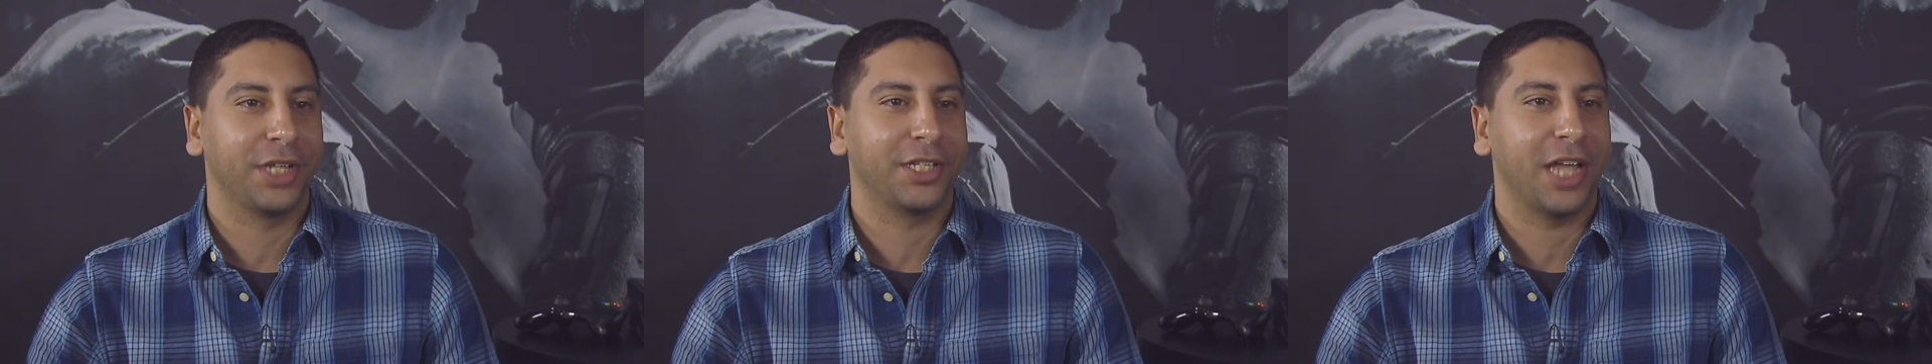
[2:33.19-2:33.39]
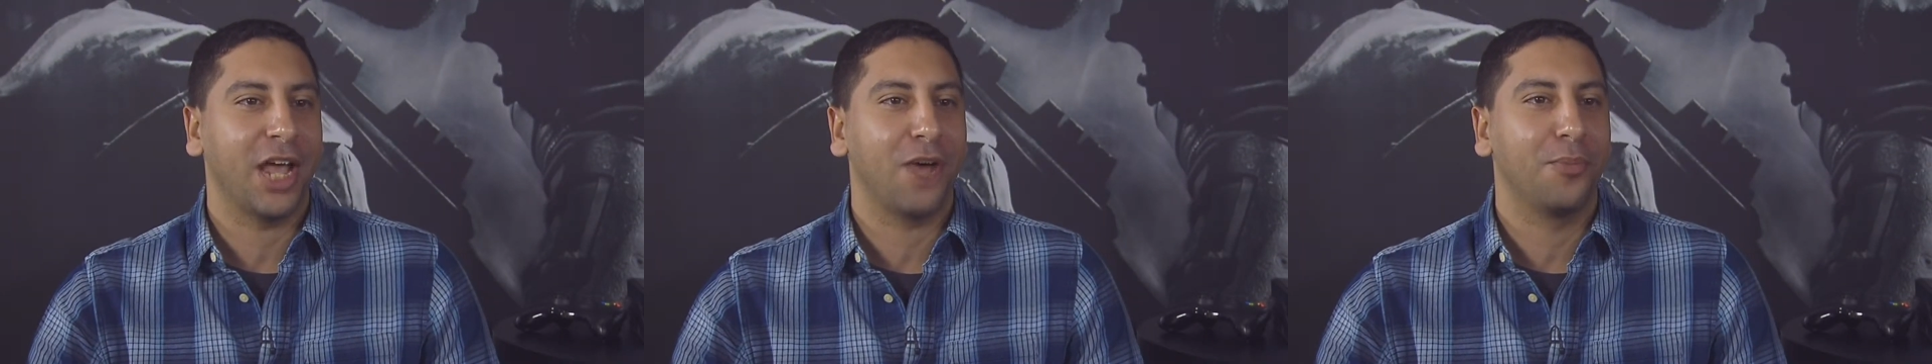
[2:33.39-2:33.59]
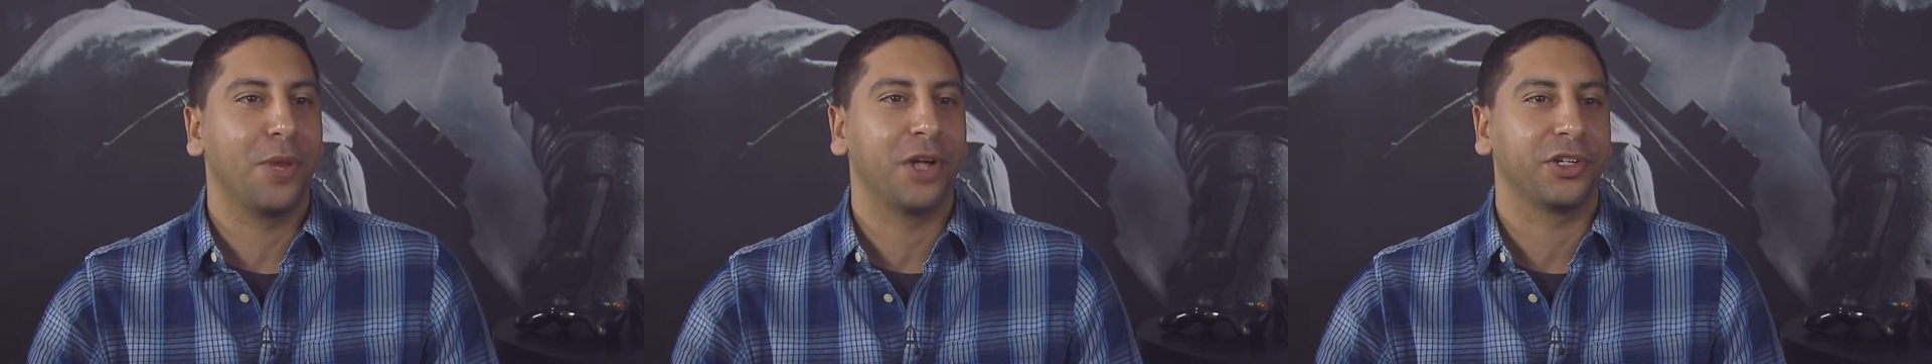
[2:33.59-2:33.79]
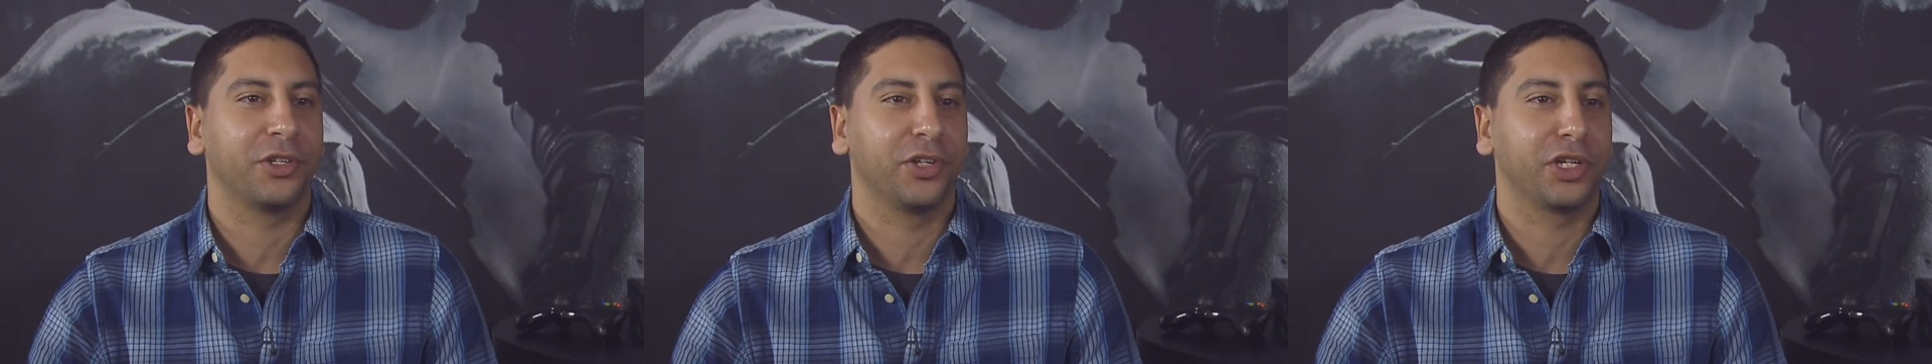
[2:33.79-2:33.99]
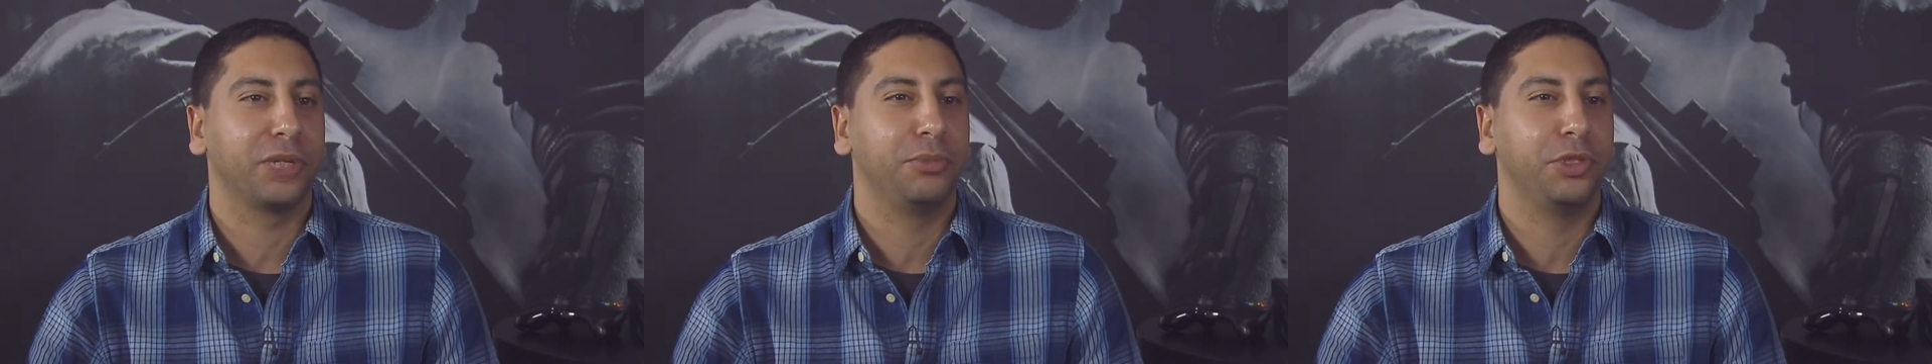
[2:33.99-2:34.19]
just how
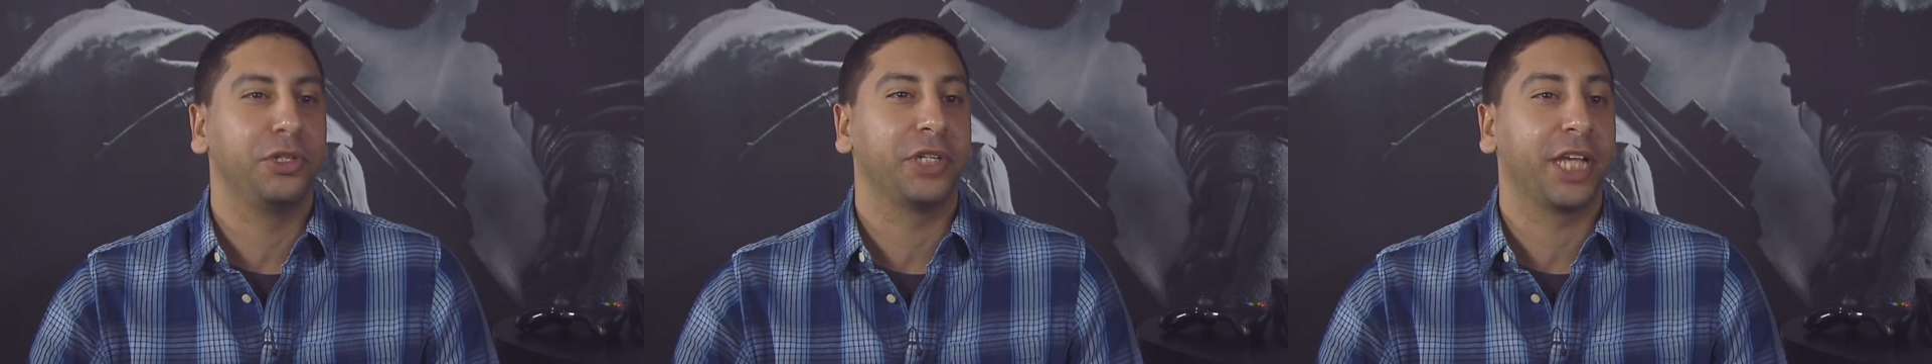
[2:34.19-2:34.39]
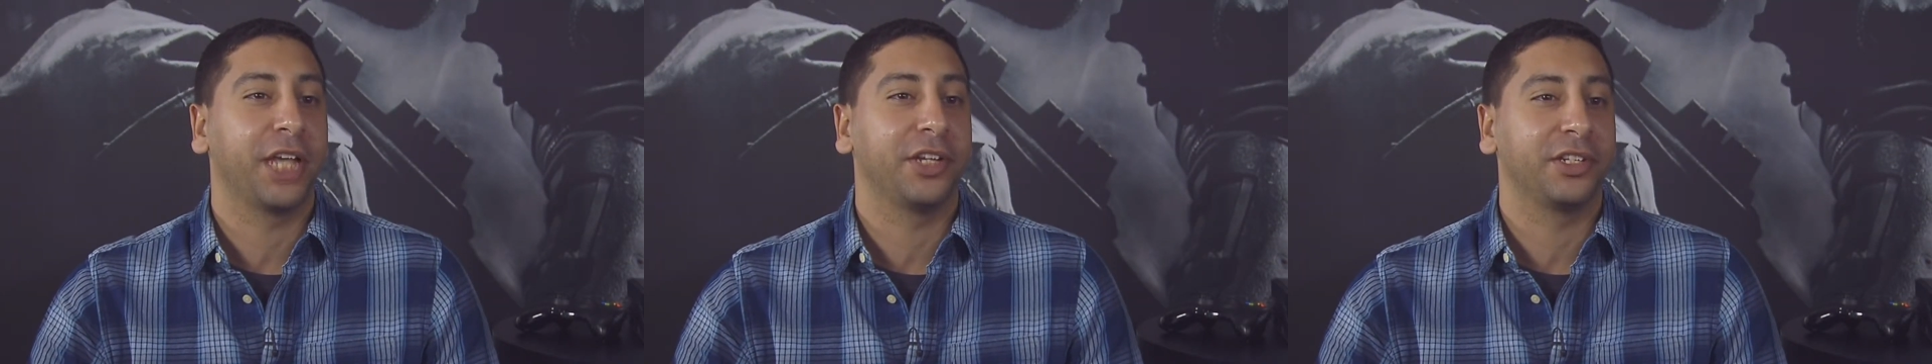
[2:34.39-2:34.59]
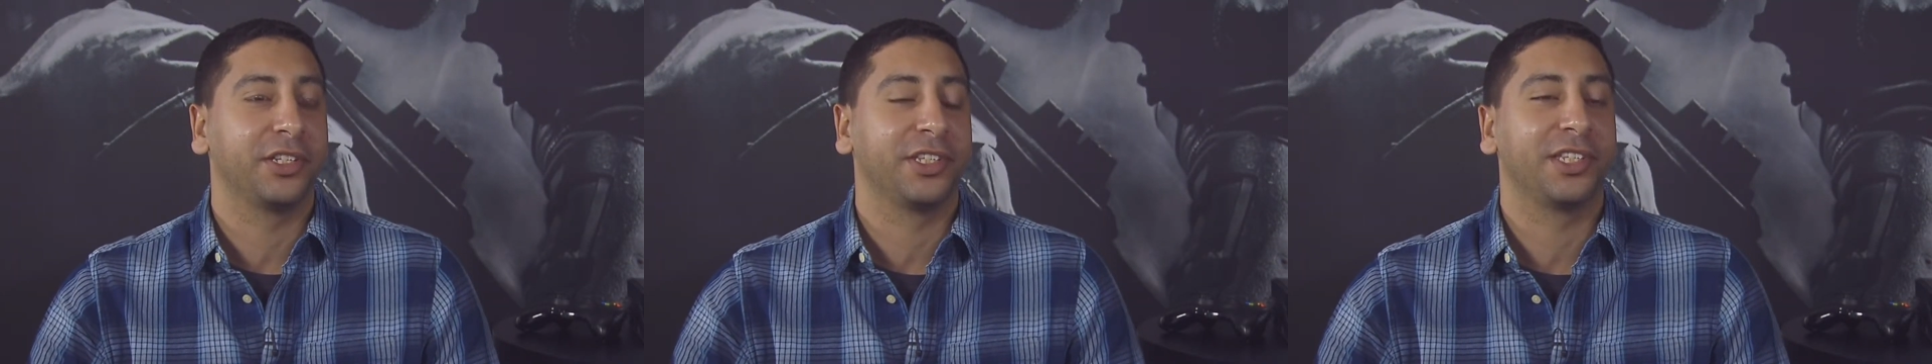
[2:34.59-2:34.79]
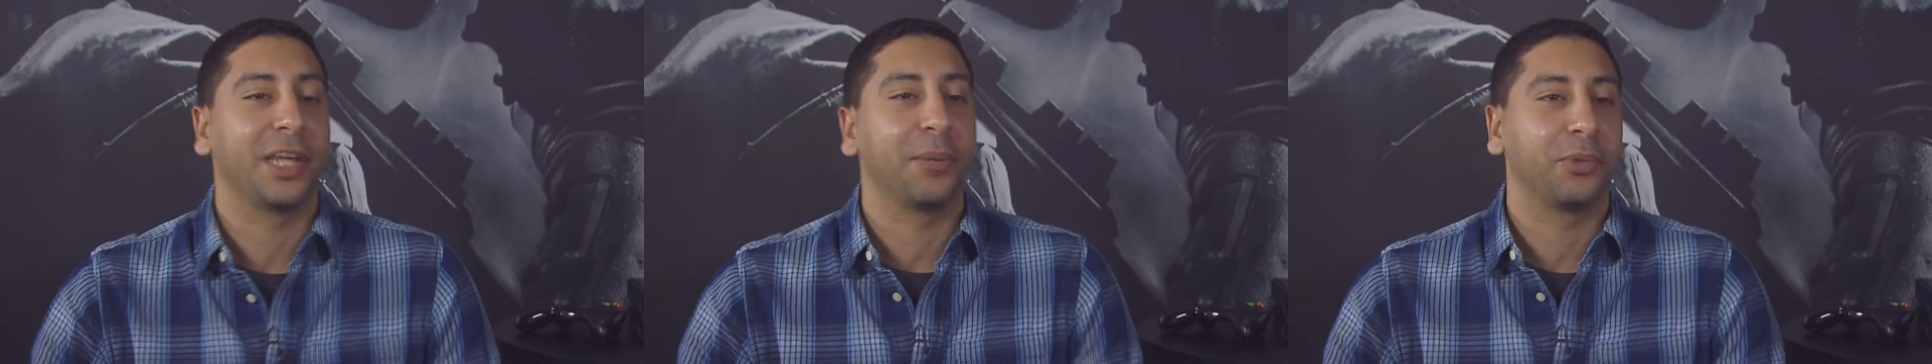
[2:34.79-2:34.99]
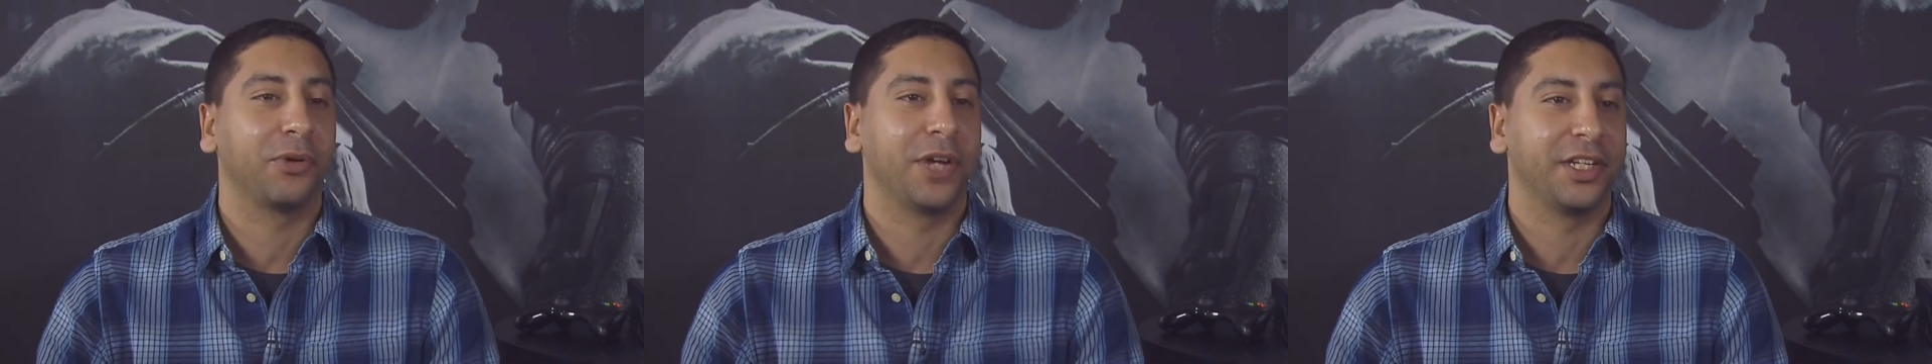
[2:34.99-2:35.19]
much their communication
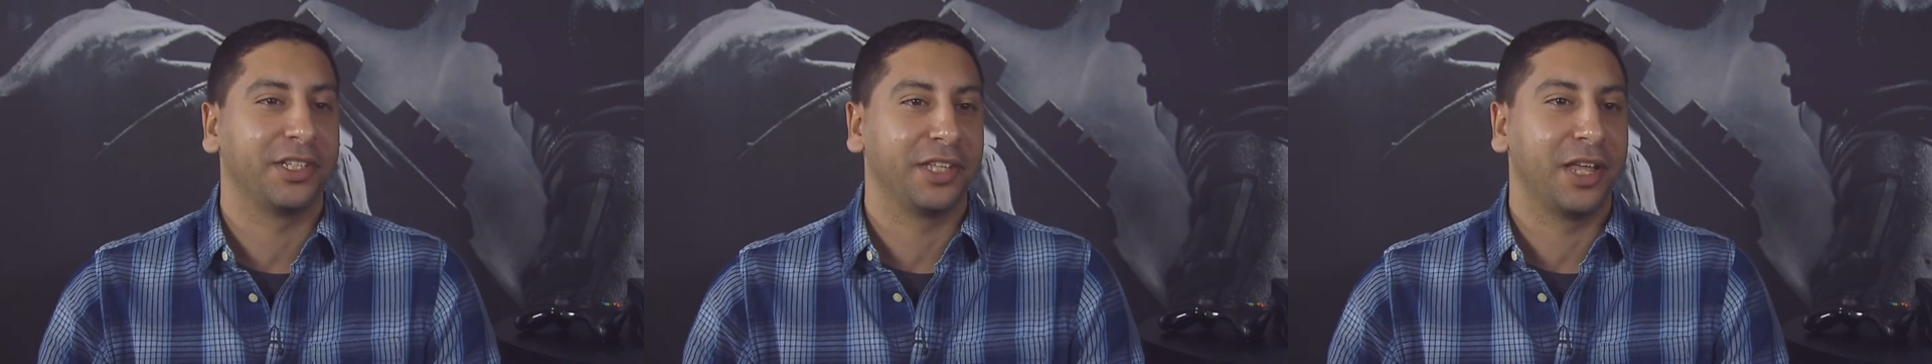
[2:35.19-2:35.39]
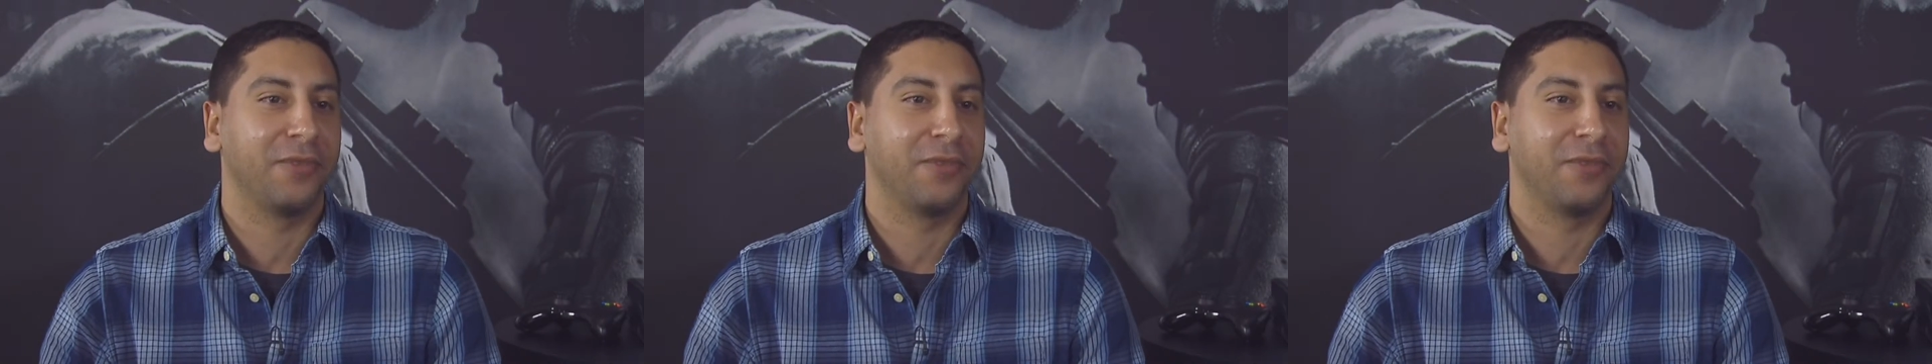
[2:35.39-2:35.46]
separates